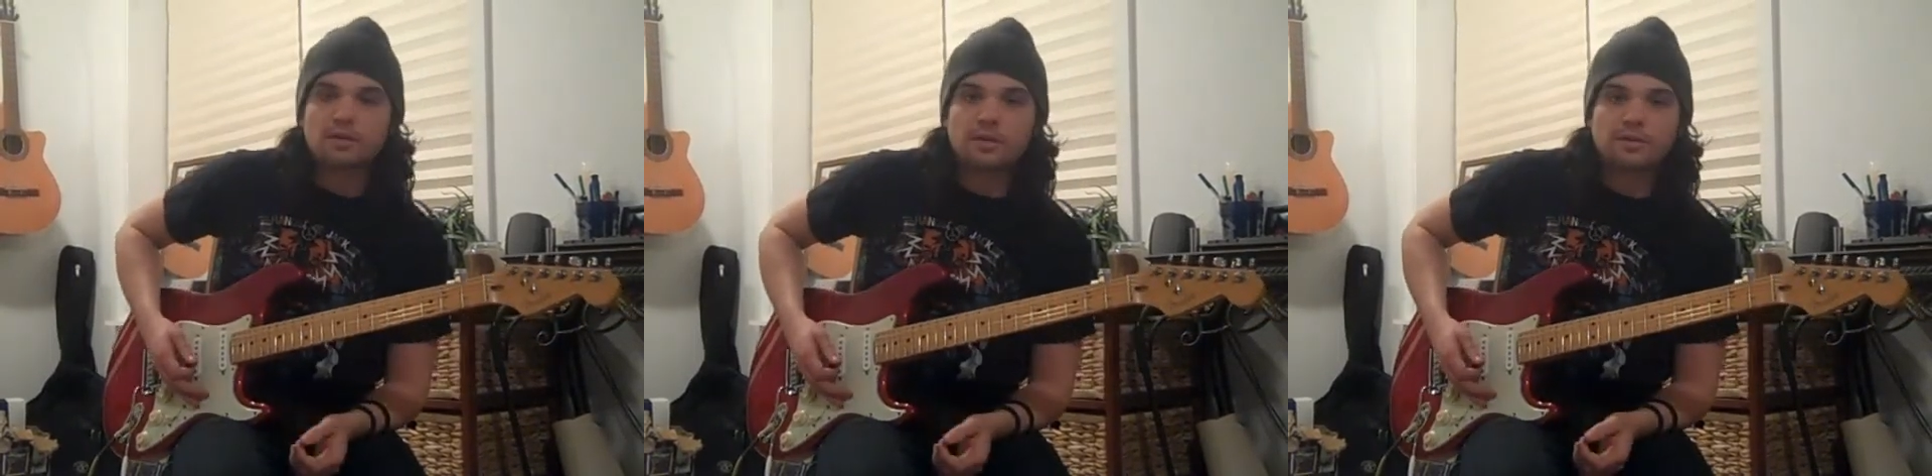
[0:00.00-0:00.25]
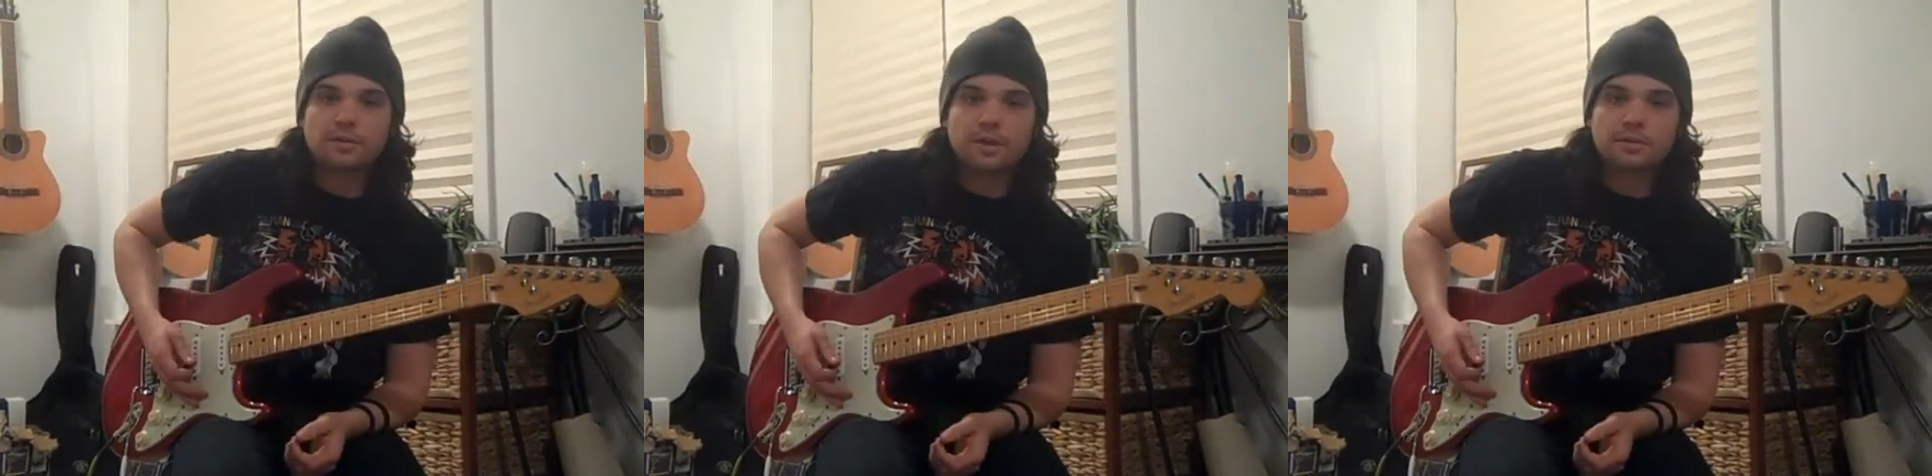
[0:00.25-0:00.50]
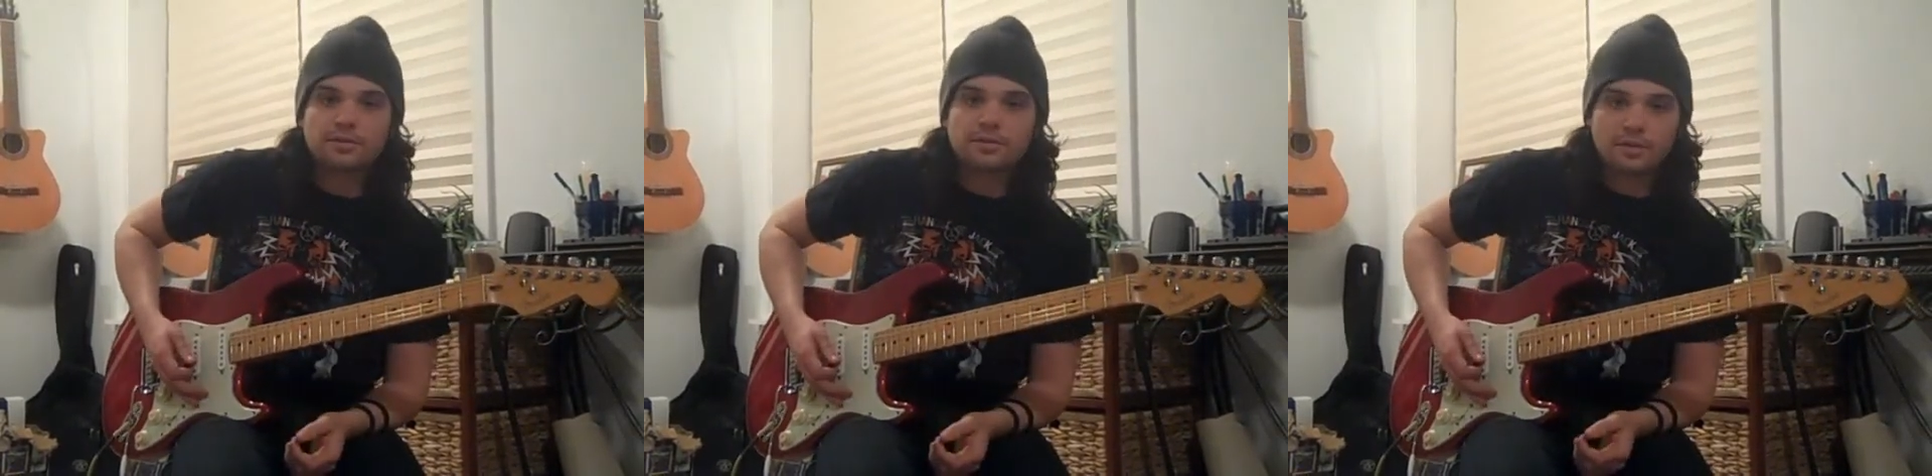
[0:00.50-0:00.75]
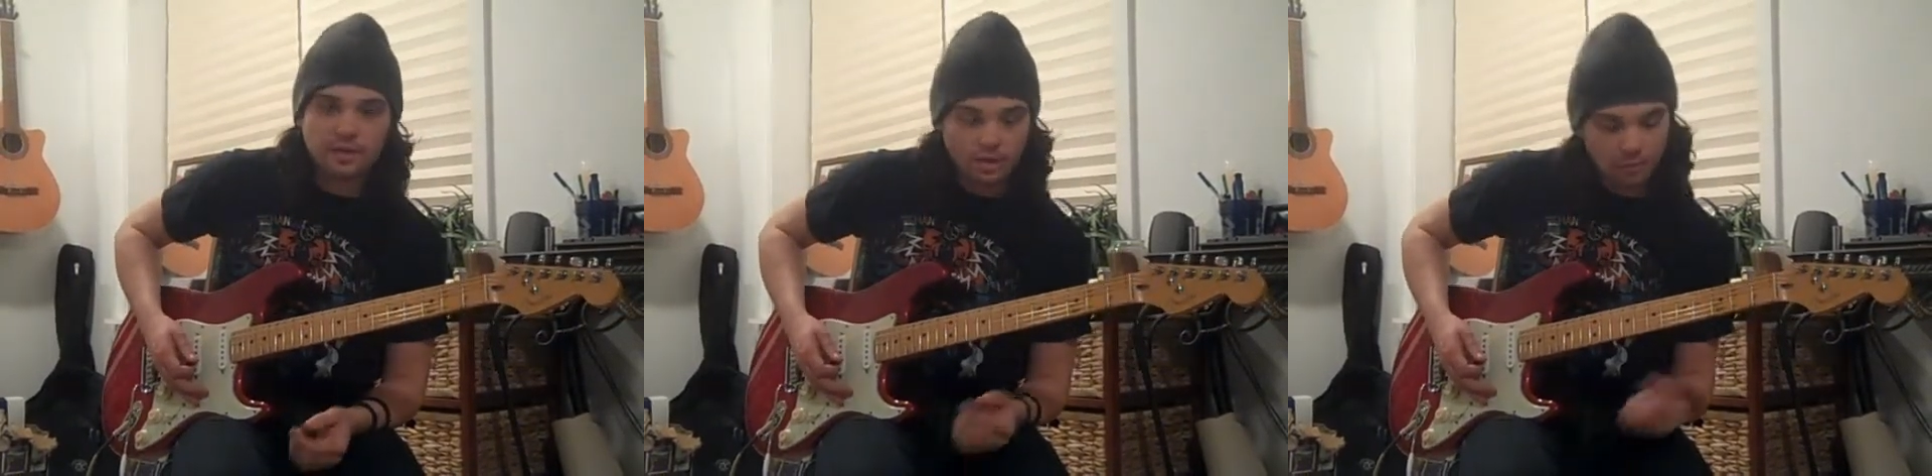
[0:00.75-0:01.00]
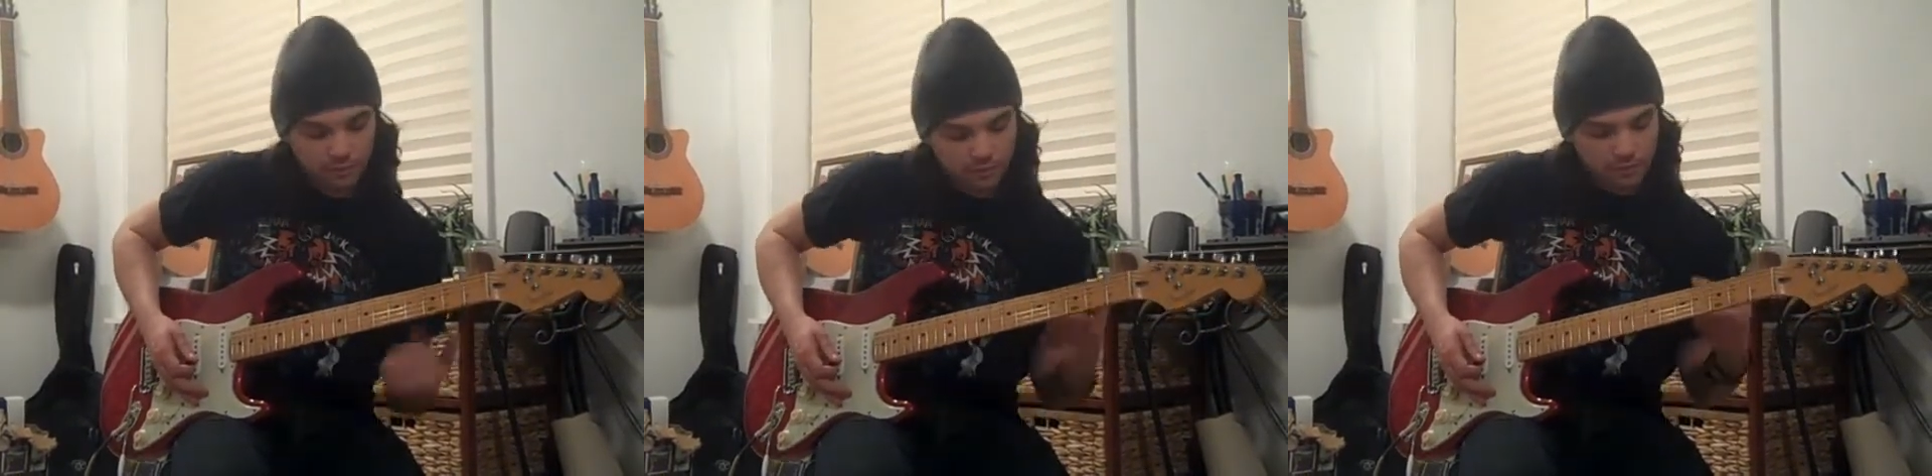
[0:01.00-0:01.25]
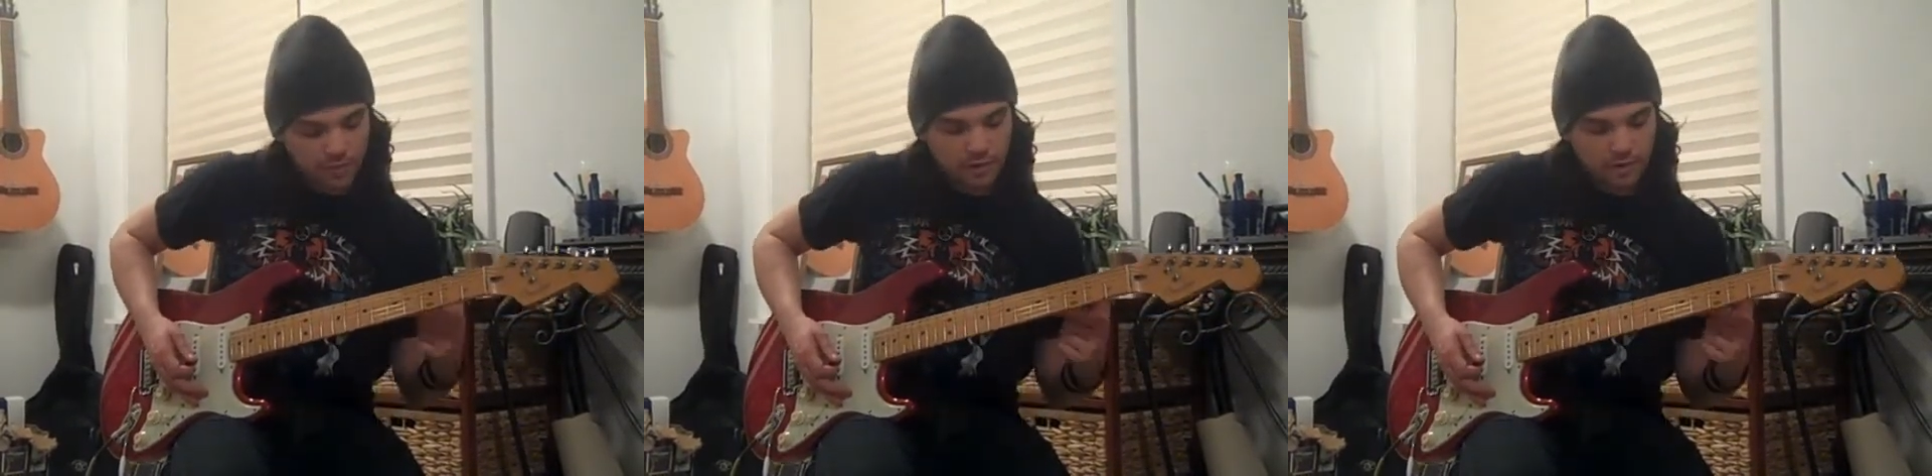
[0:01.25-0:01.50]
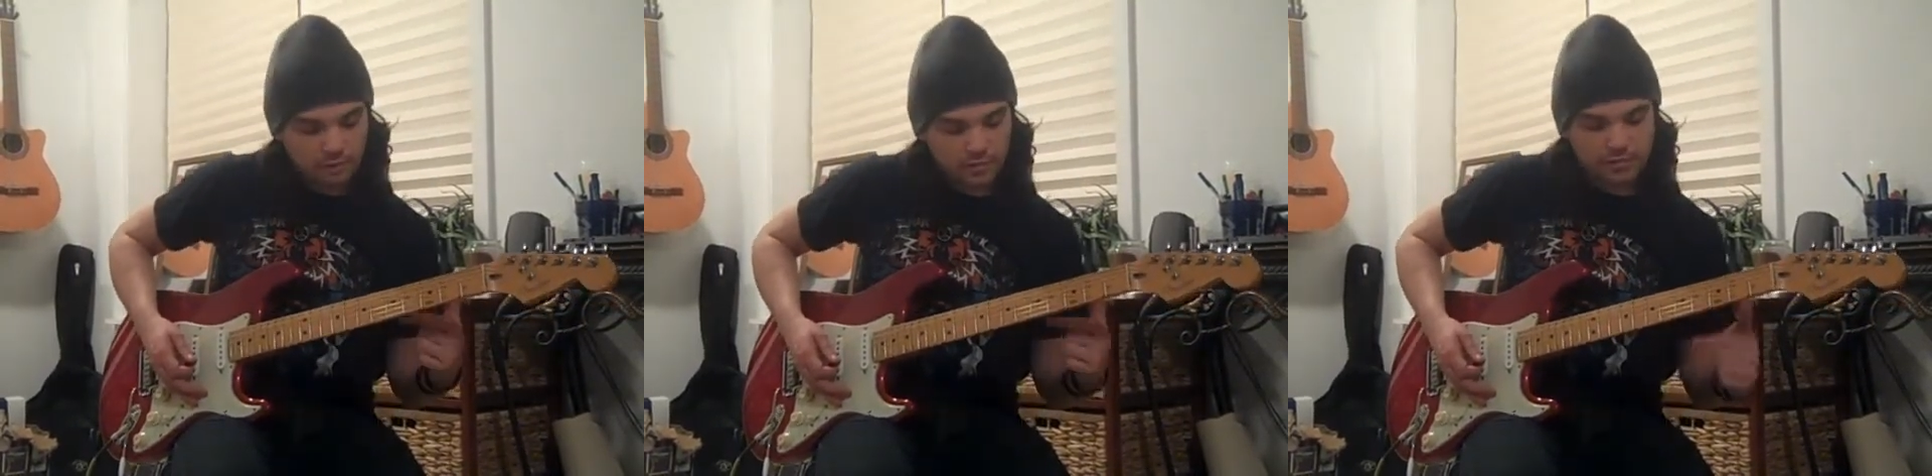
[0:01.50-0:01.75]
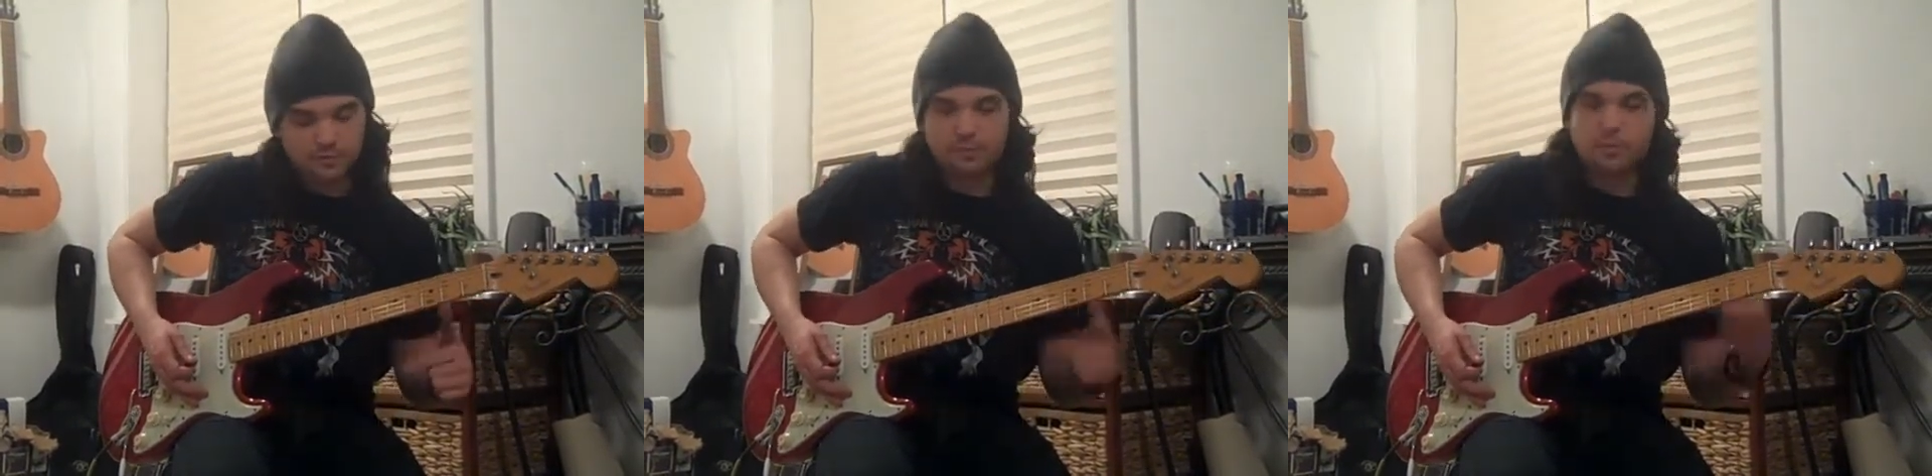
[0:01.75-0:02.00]
Alright, so then I want to find
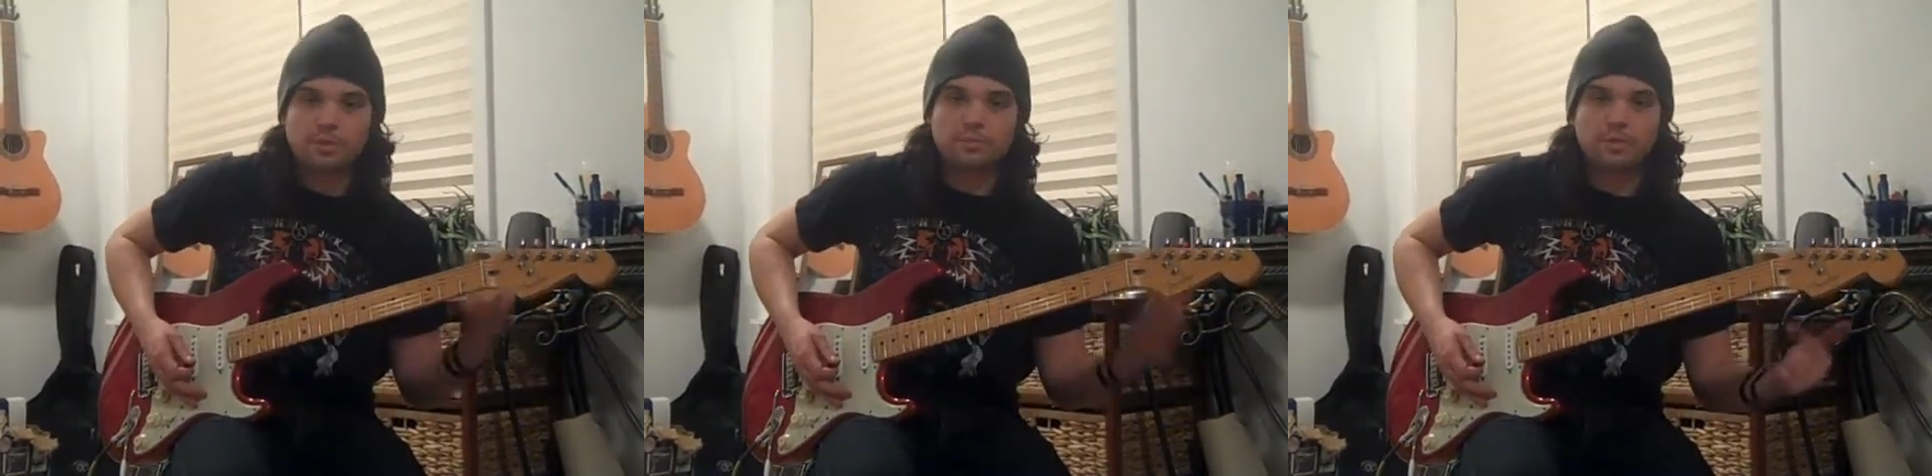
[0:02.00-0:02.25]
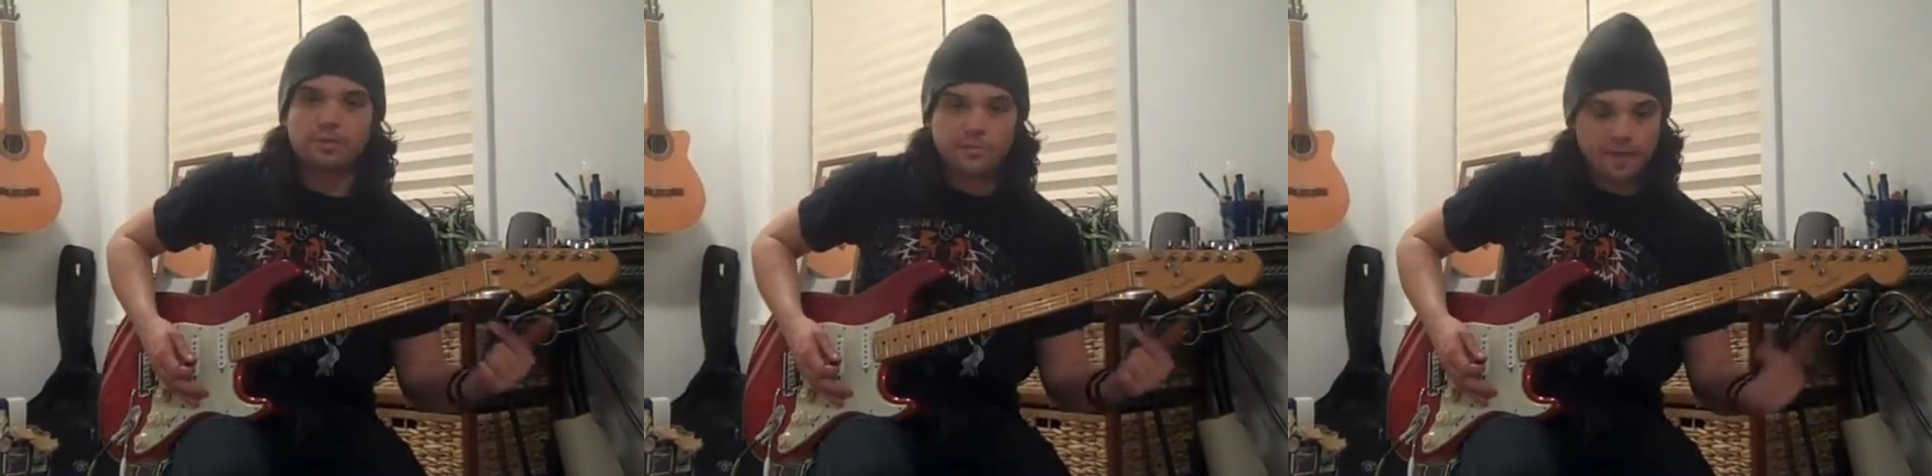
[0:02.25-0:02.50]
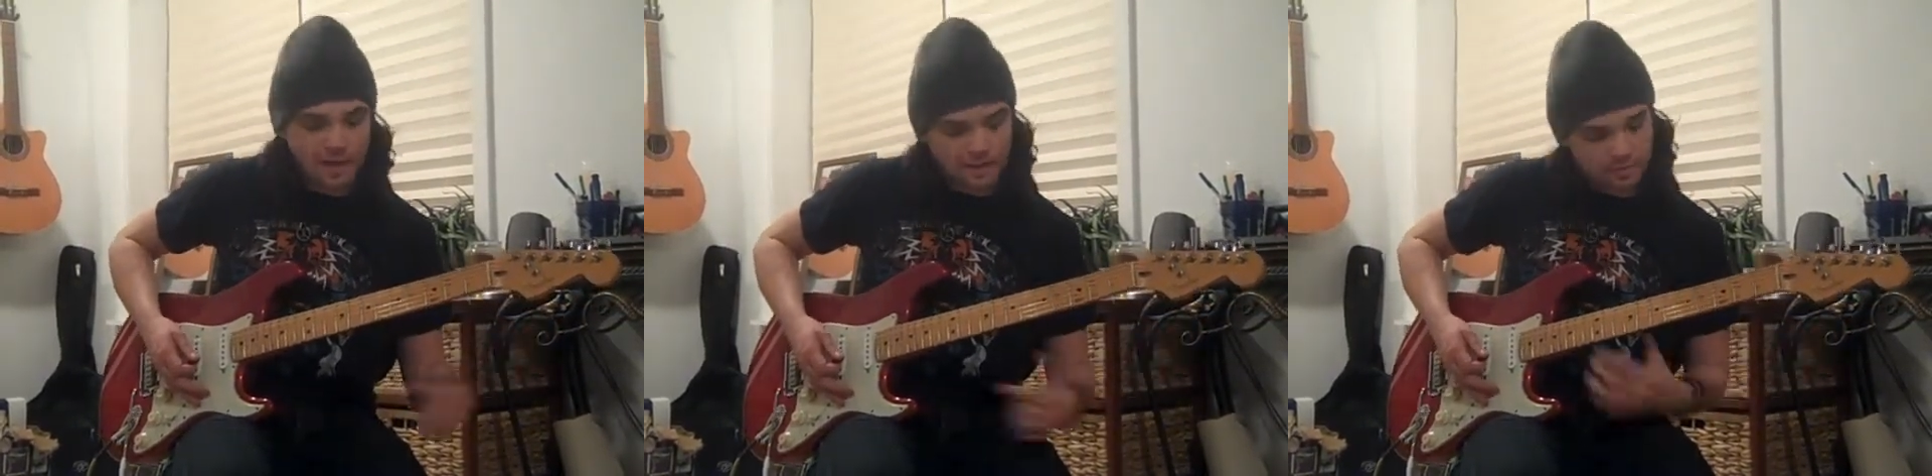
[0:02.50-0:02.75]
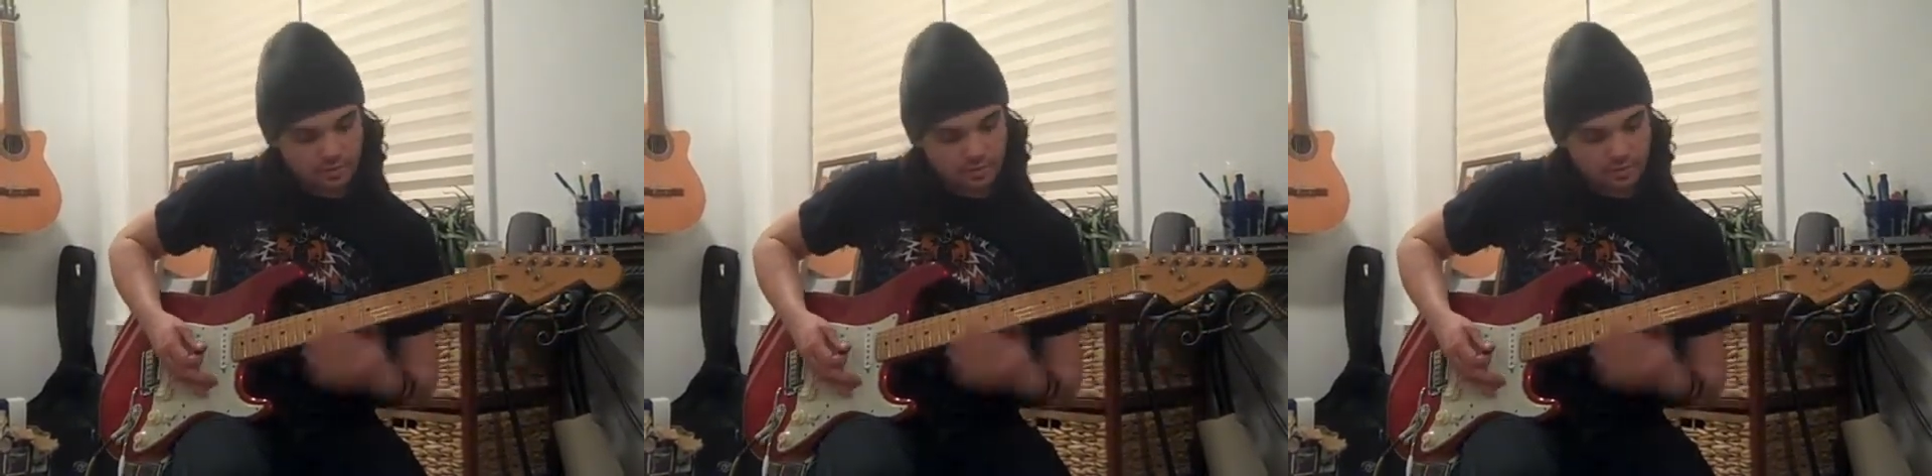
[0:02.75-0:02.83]
what's a 4th above that.